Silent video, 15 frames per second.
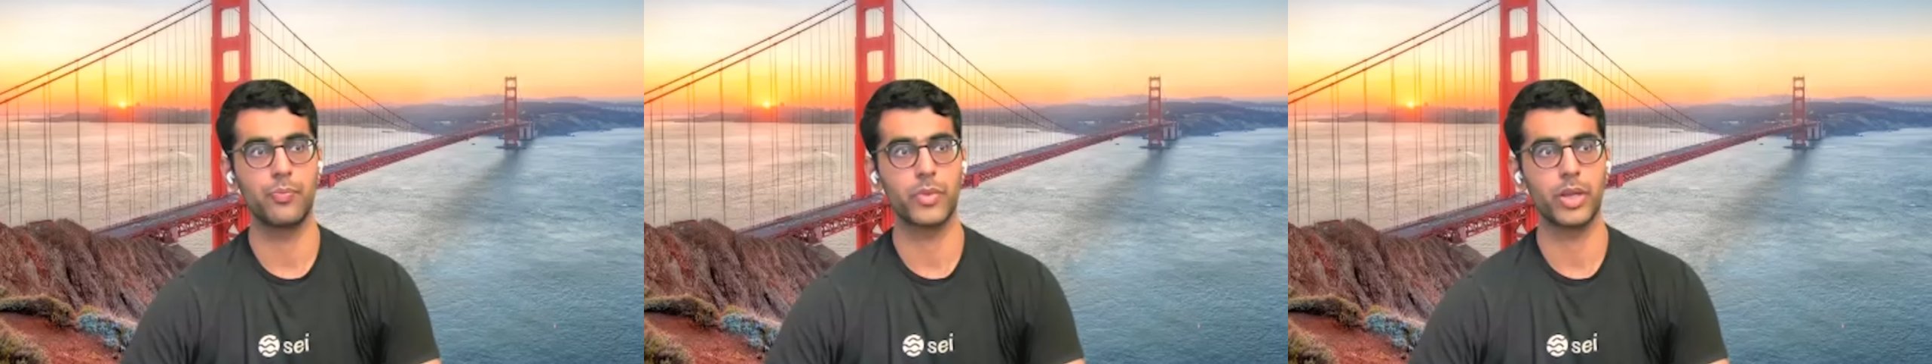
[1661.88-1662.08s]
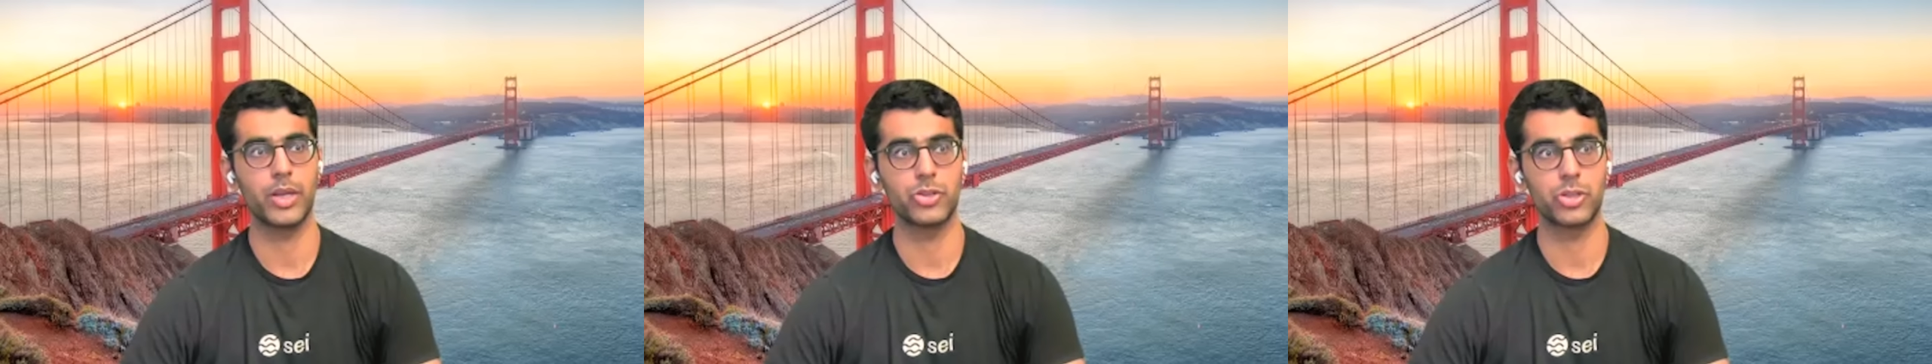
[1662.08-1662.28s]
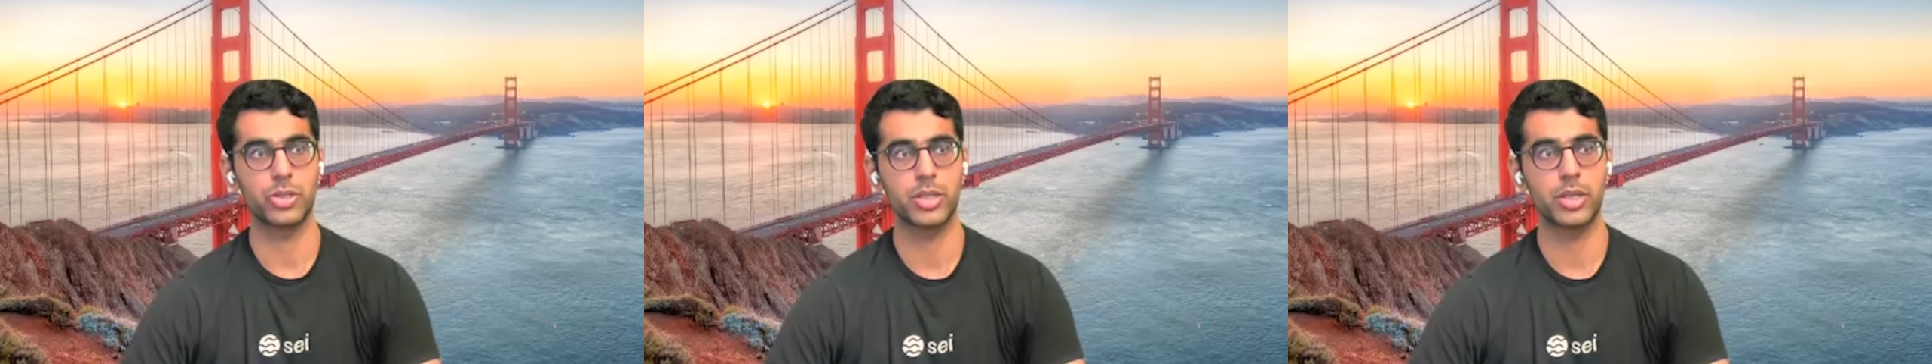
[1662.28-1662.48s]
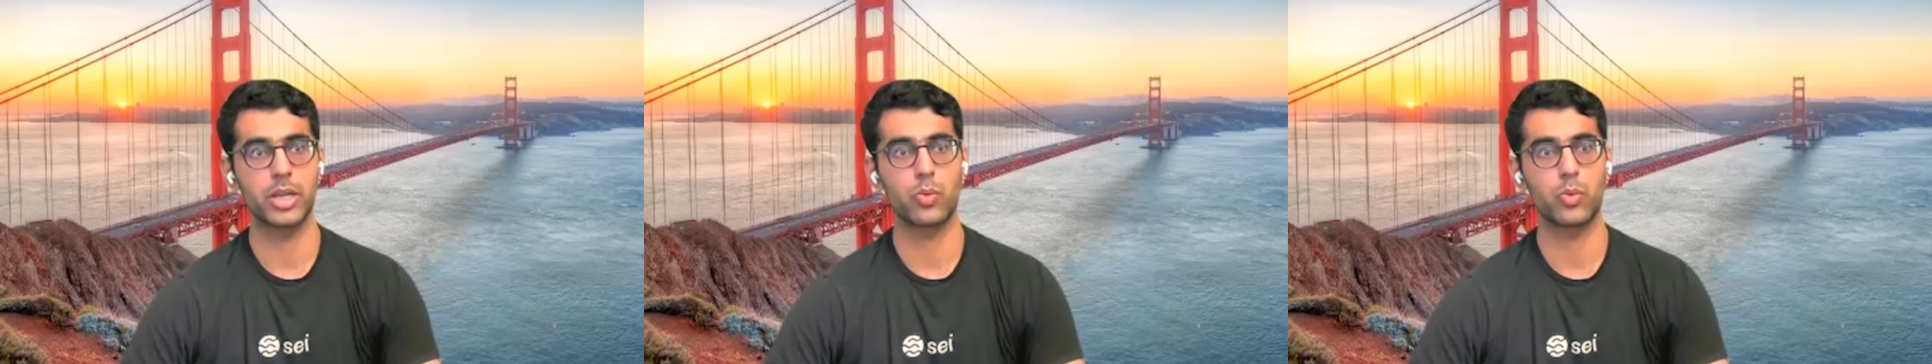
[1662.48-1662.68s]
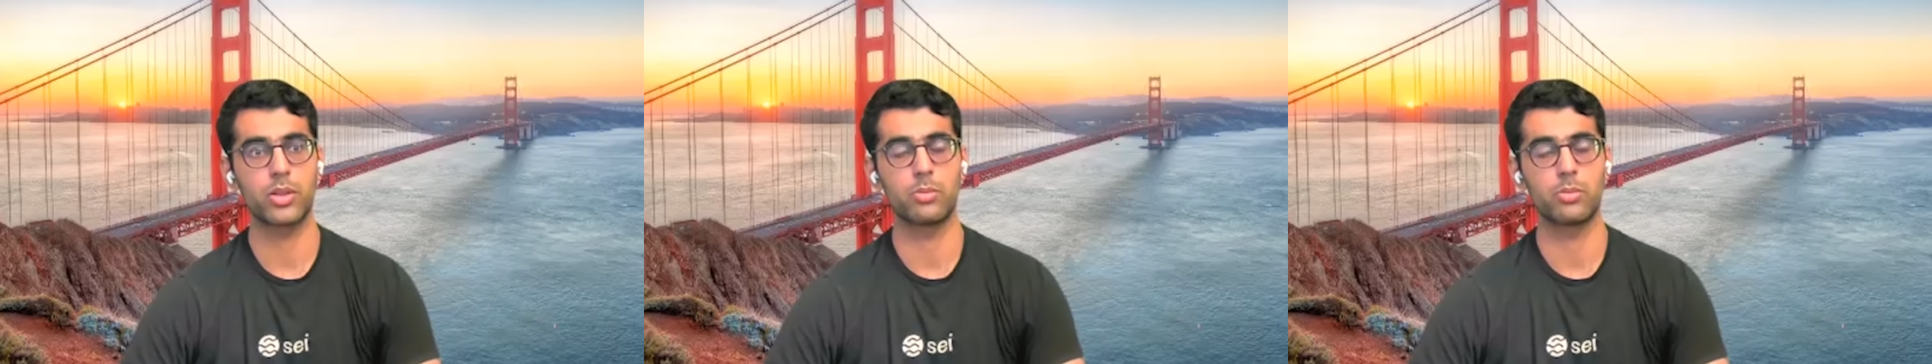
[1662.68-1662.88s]
interesting
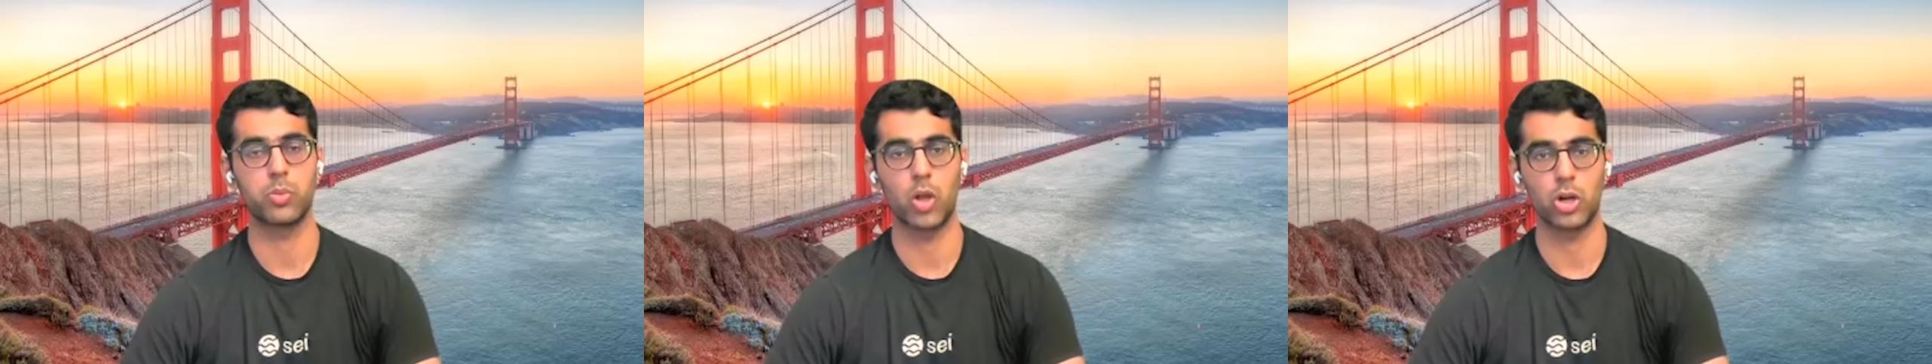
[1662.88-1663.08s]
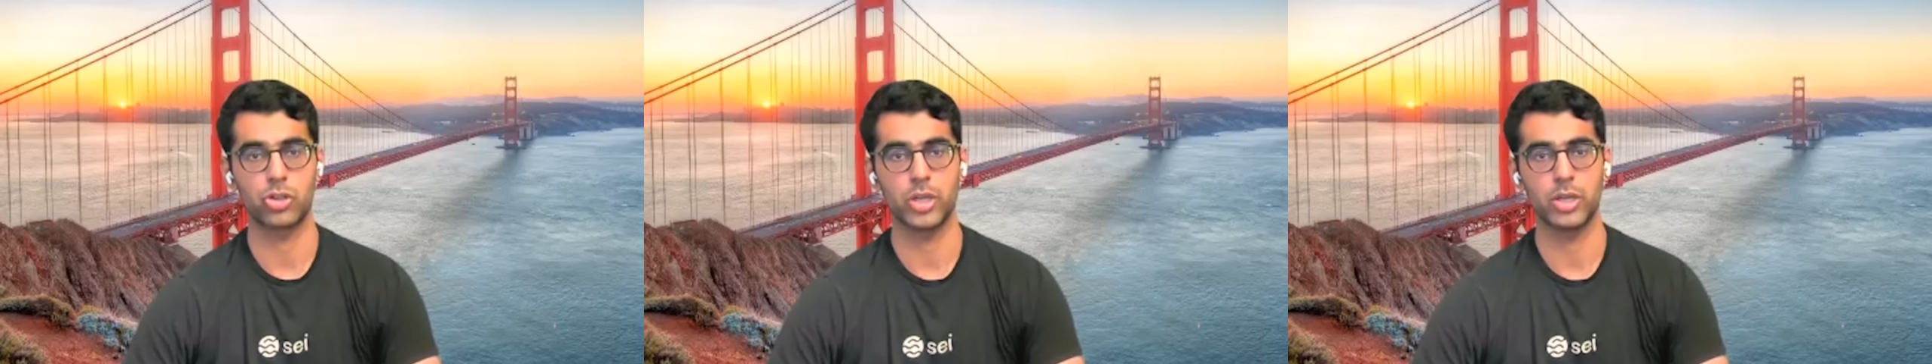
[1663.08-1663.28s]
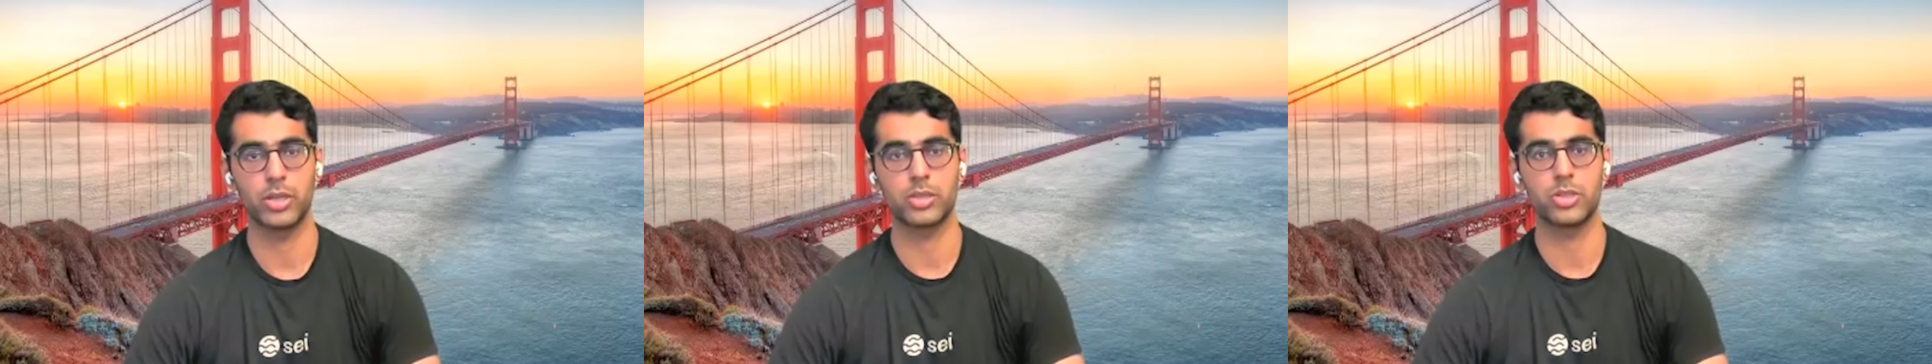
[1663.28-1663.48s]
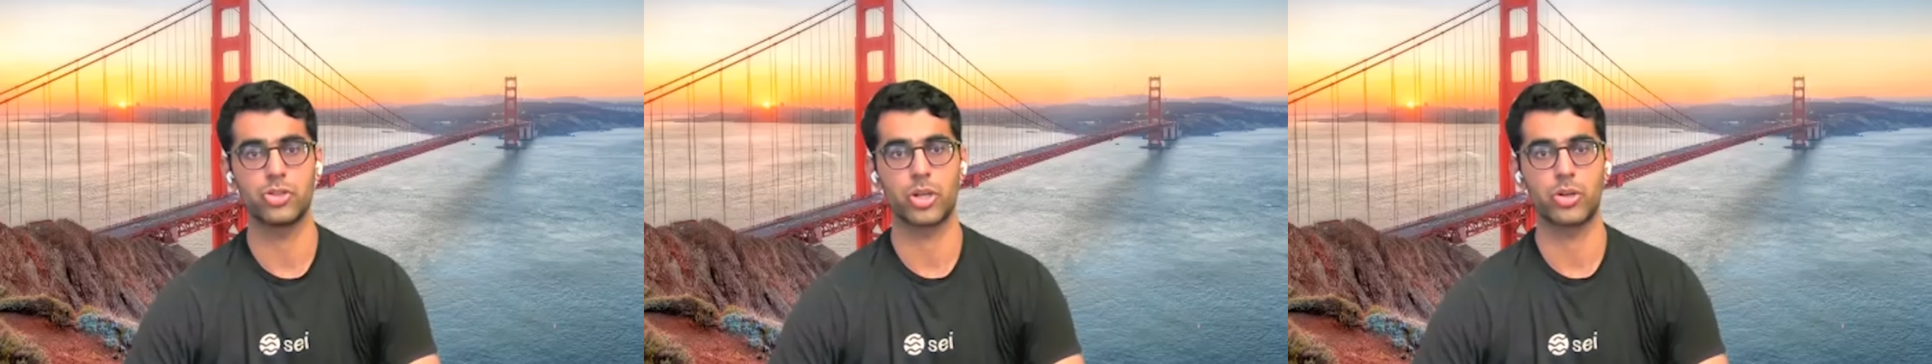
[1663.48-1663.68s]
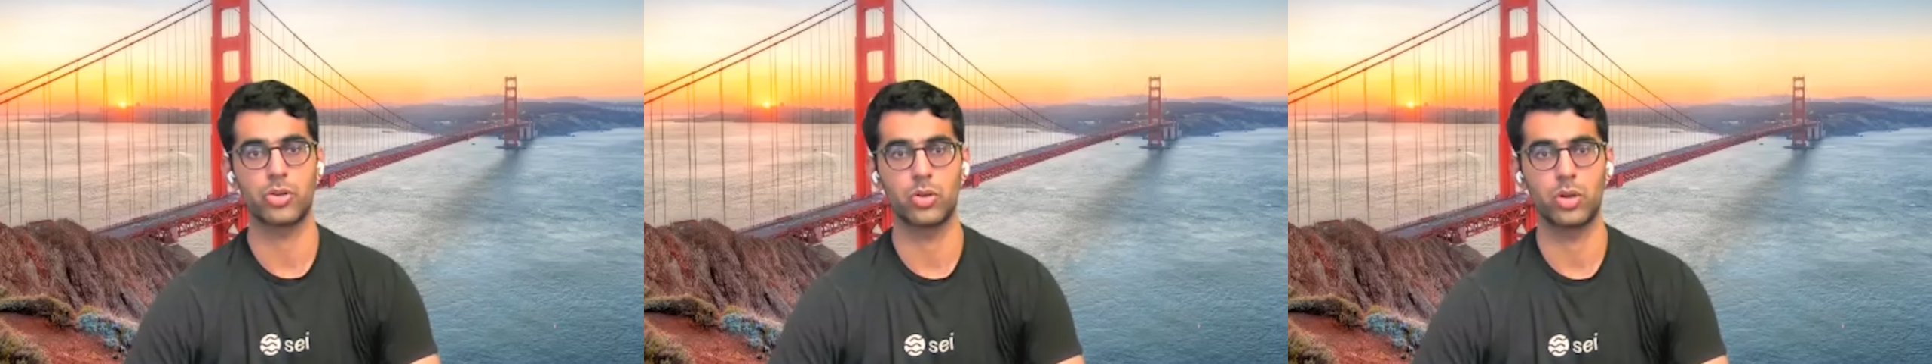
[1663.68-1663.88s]
and whether blockchains in
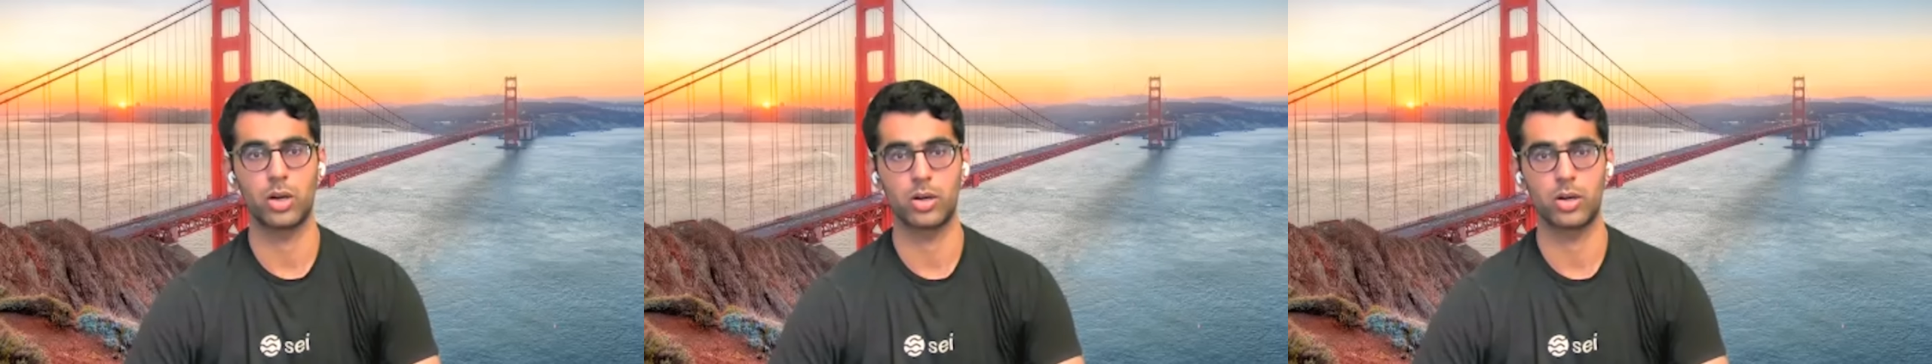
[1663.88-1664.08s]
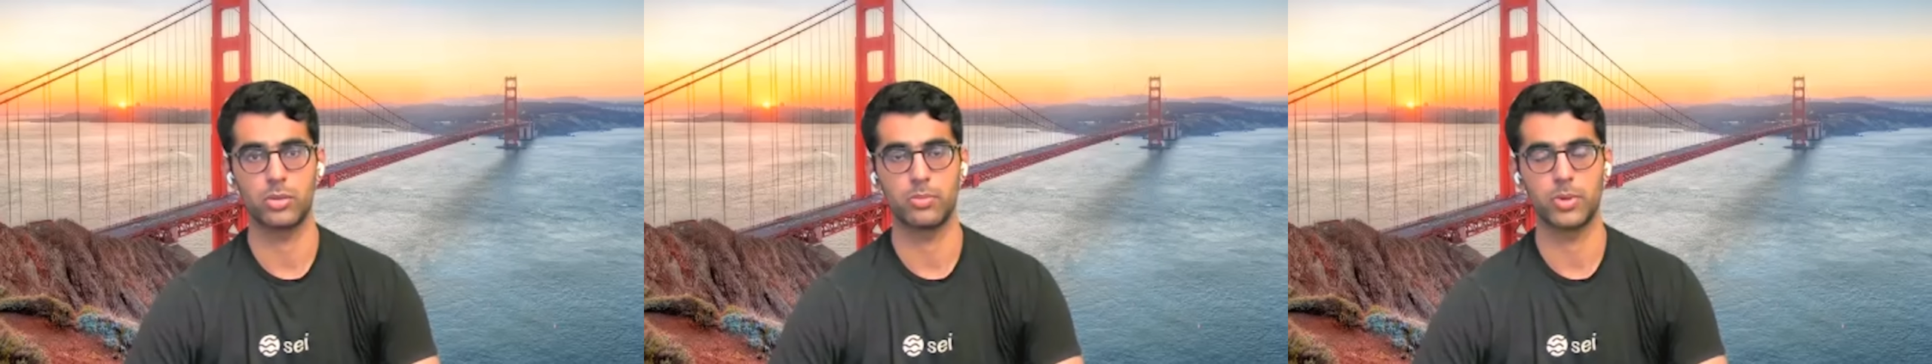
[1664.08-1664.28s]
general are the